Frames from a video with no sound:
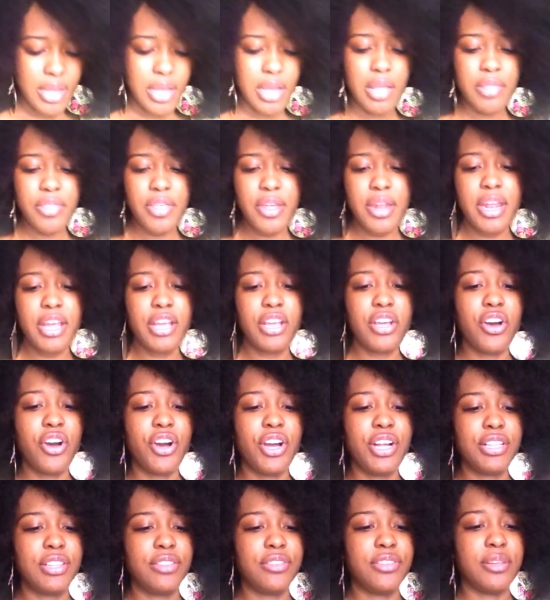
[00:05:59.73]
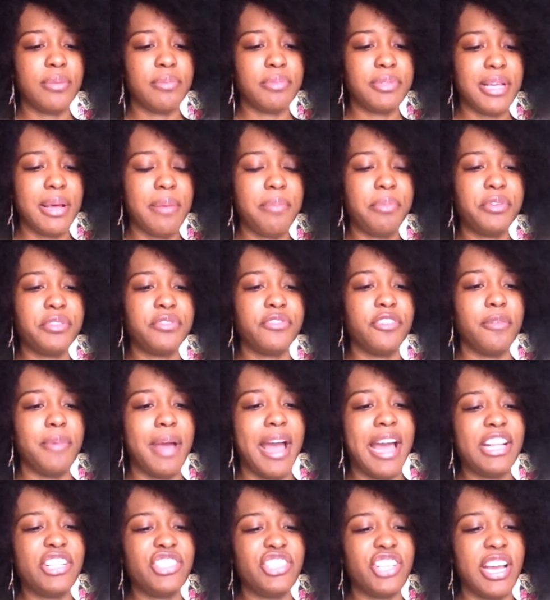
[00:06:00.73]
And then I got some samples from
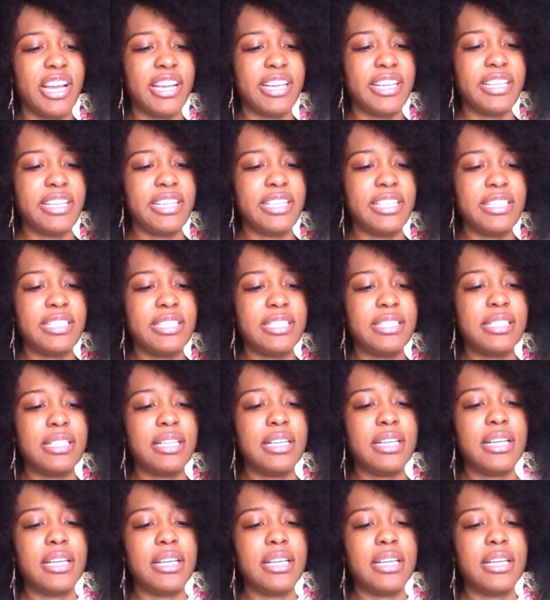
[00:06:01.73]
Aunt Jackie's